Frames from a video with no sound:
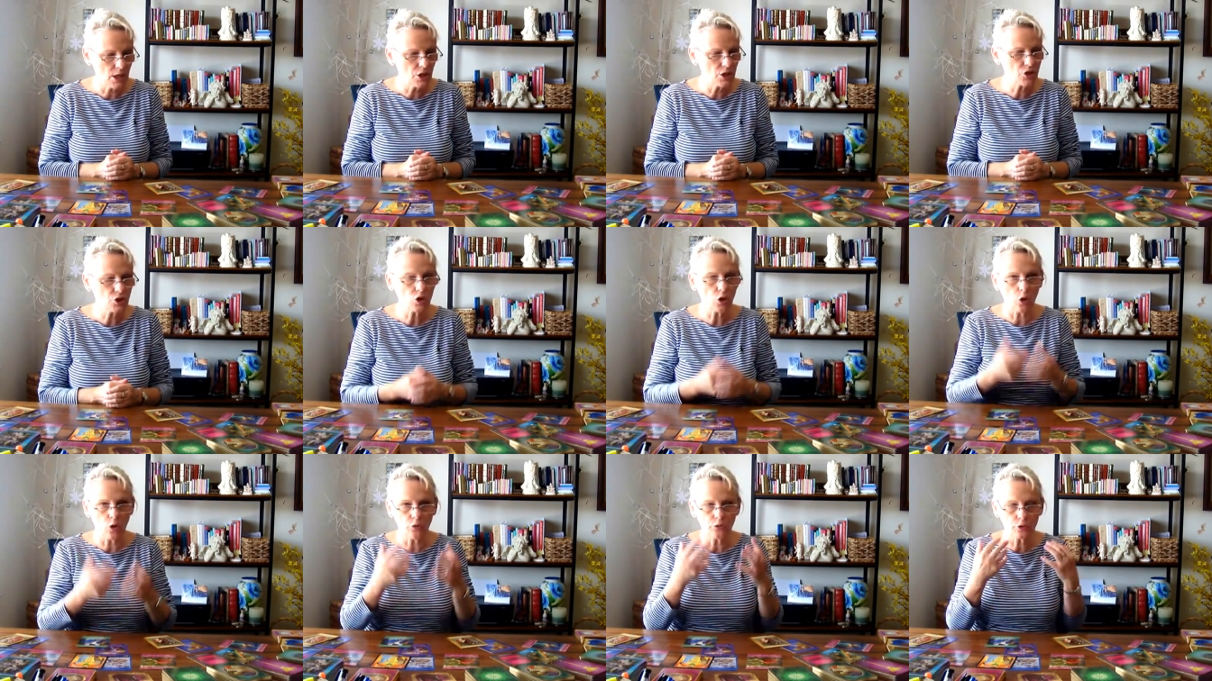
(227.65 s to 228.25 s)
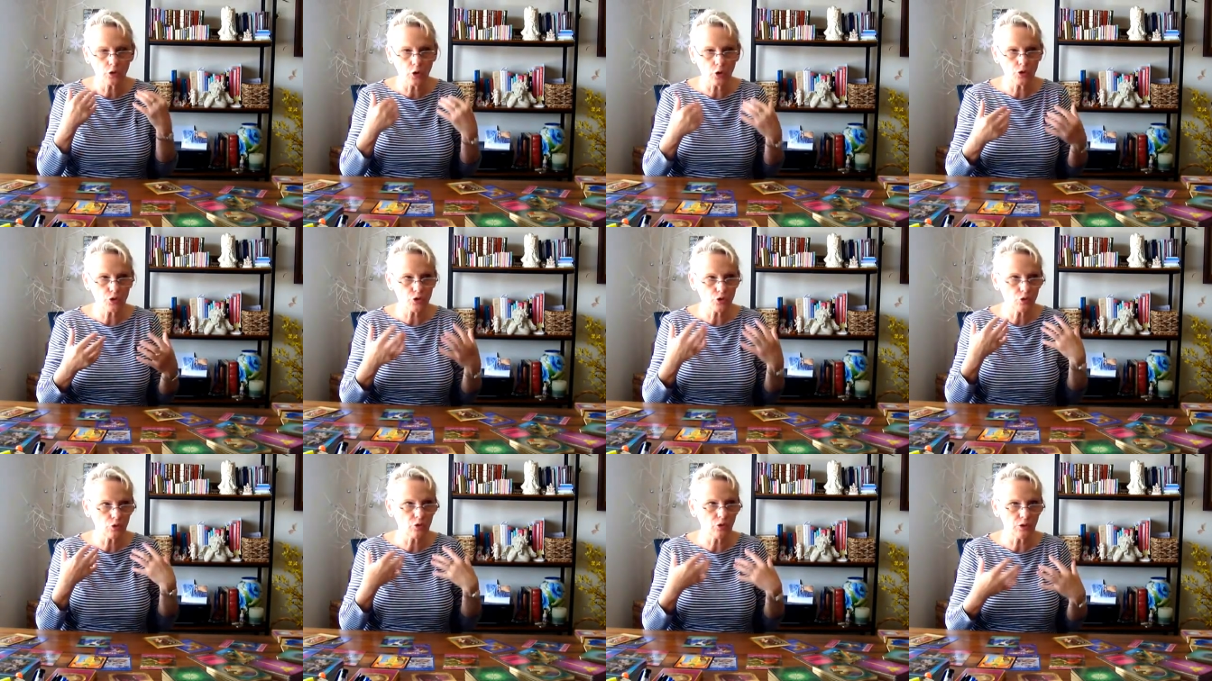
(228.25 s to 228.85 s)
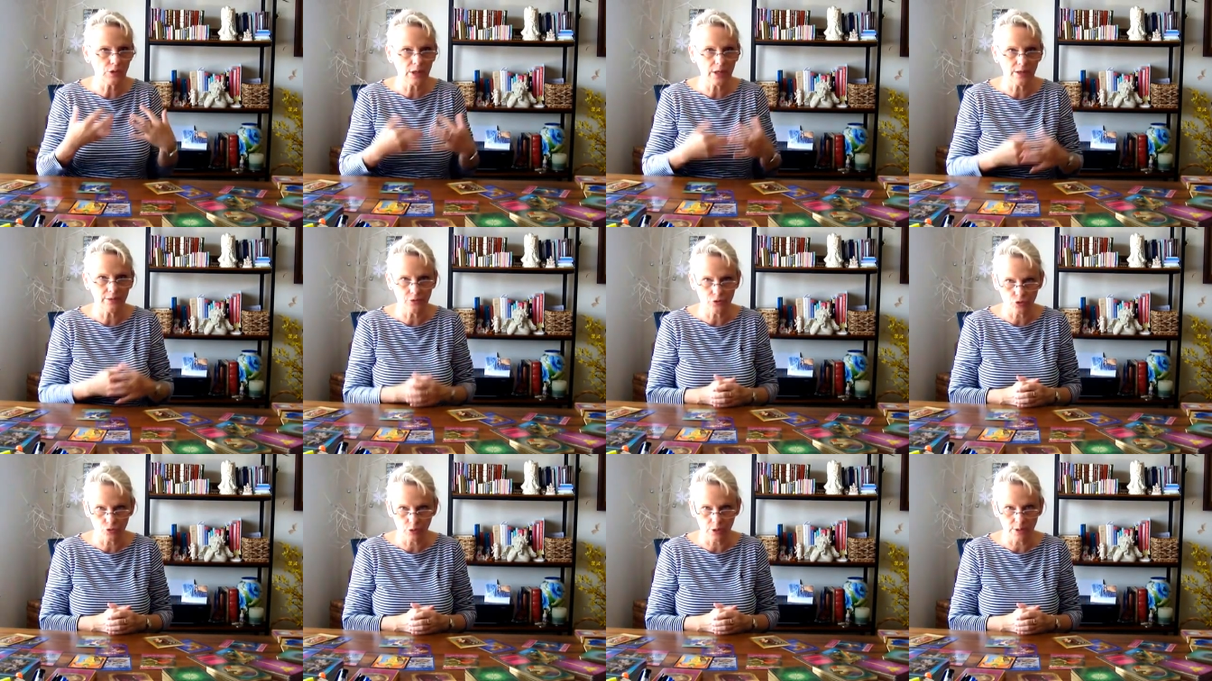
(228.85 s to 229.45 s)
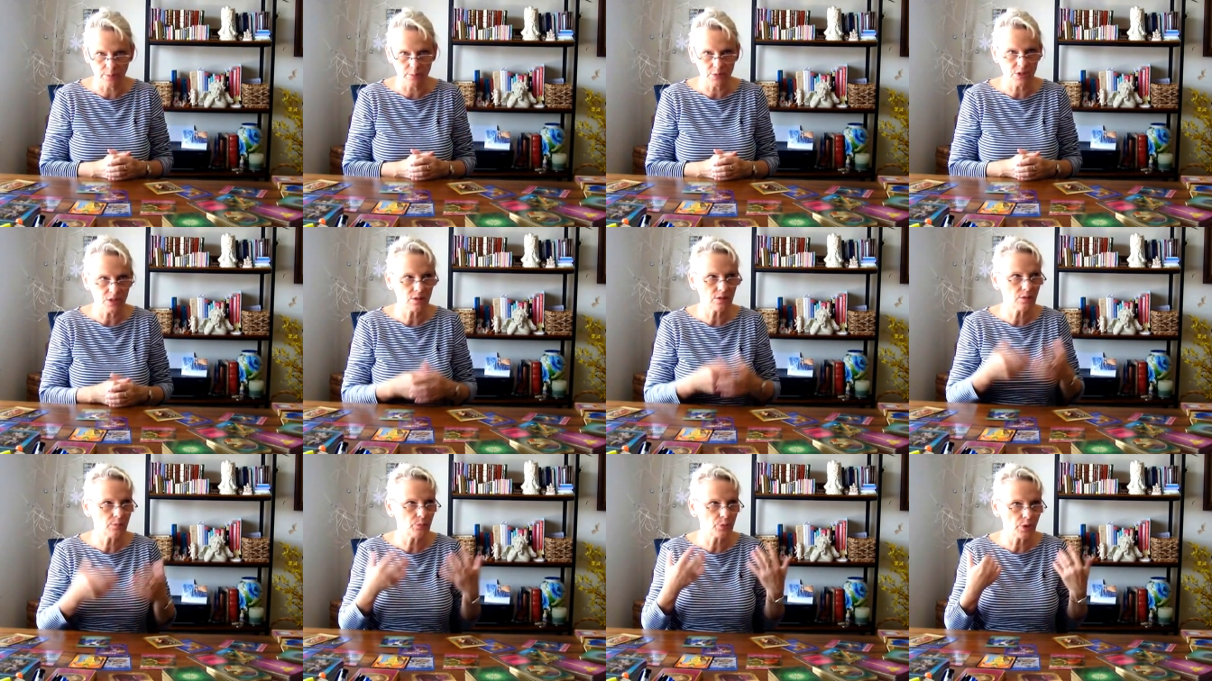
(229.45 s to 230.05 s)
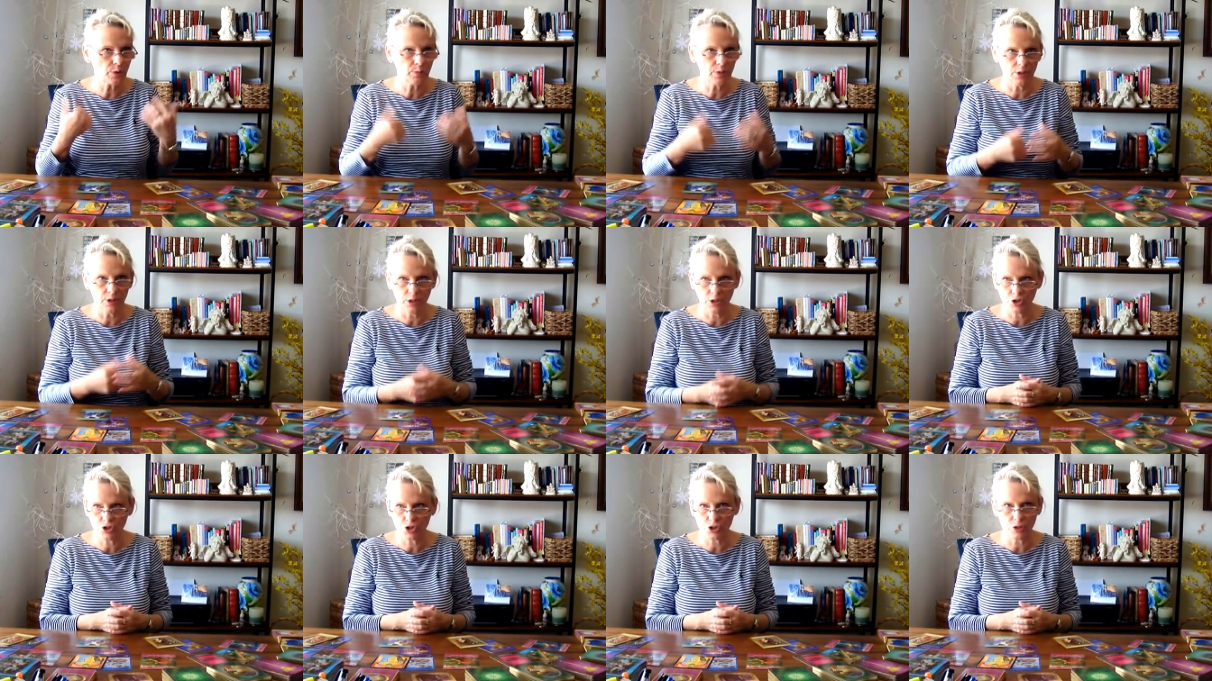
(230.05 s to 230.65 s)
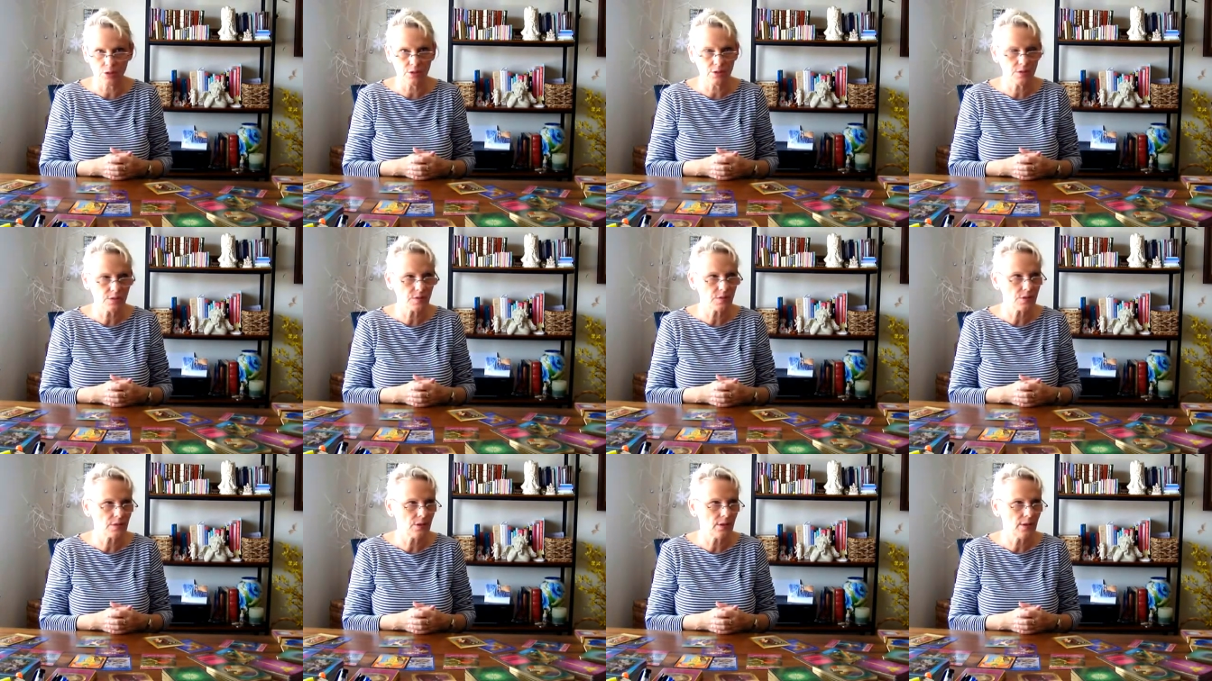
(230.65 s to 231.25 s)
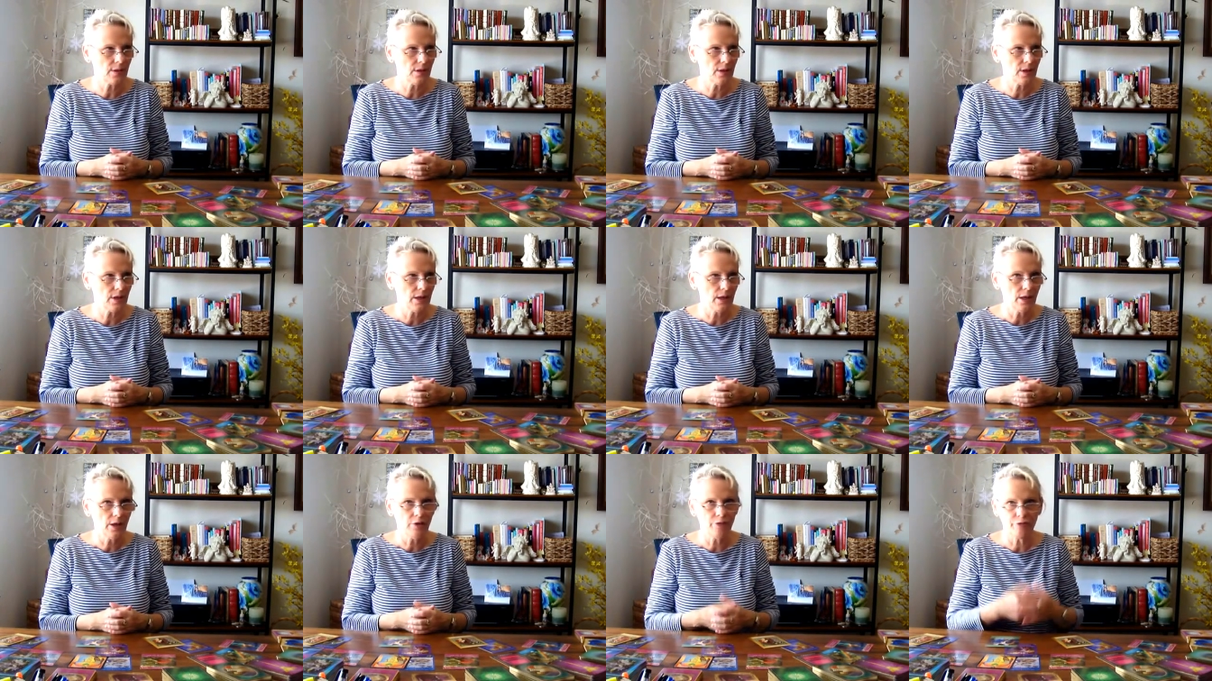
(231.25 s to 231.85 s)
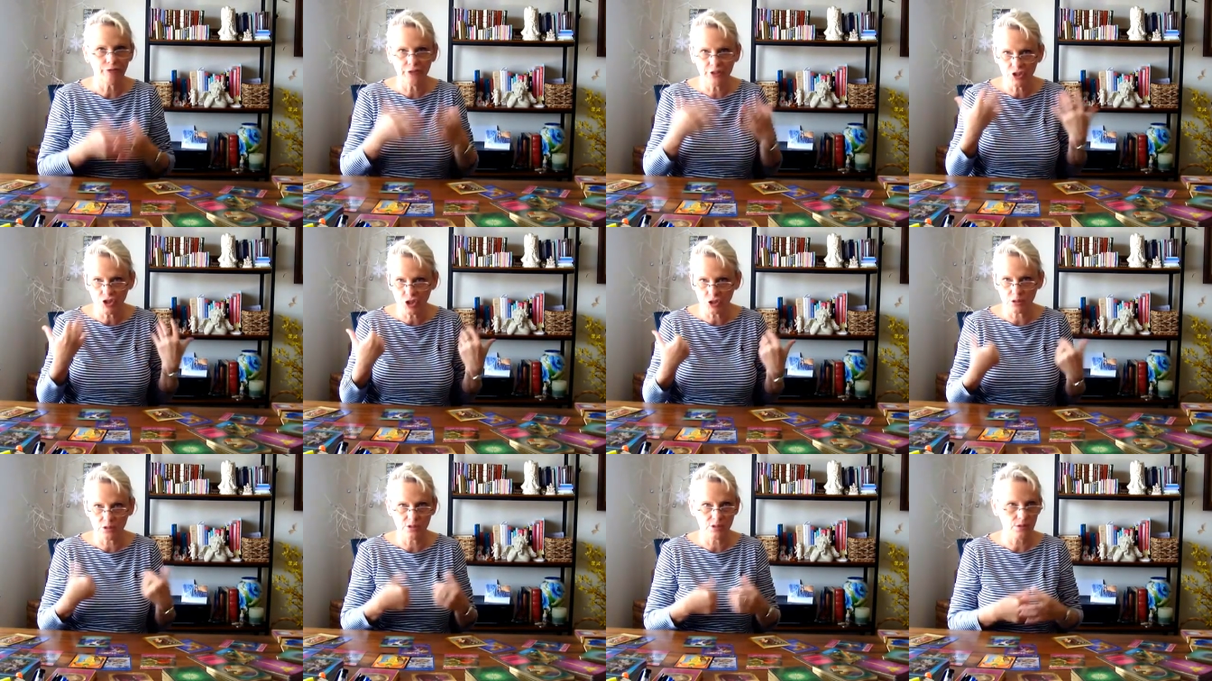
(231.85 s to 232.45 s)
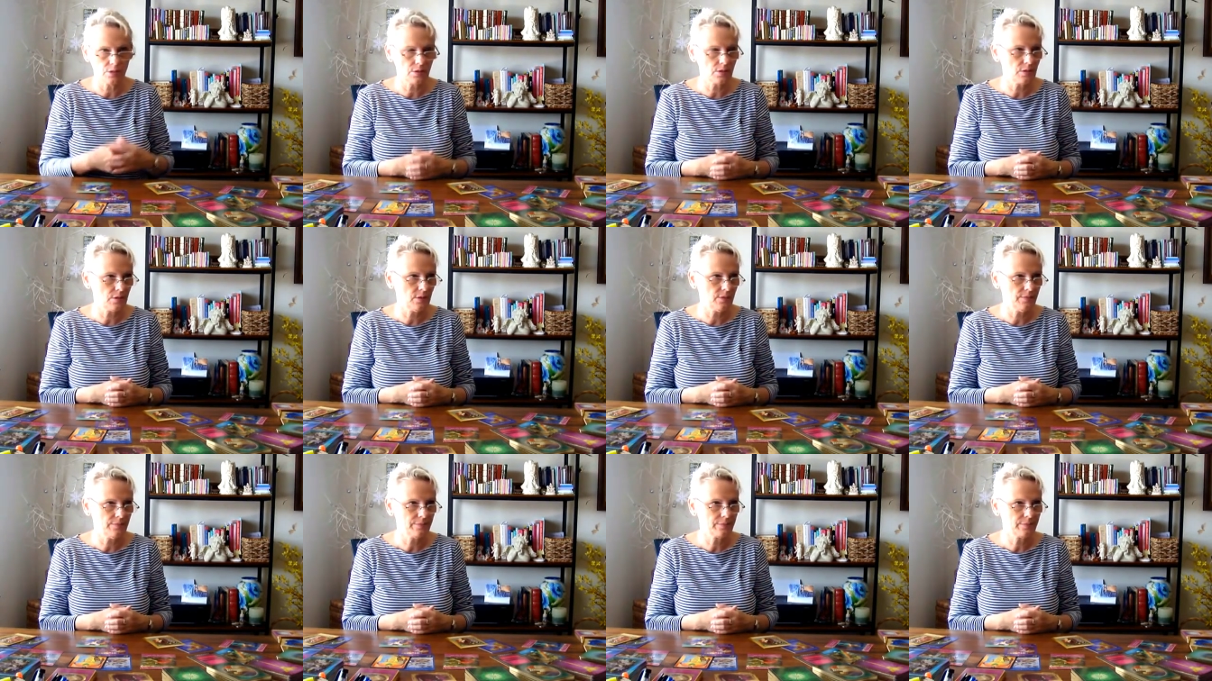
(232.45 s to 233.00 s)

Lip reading: So of course you're gonna have dreams, premonitions, visions.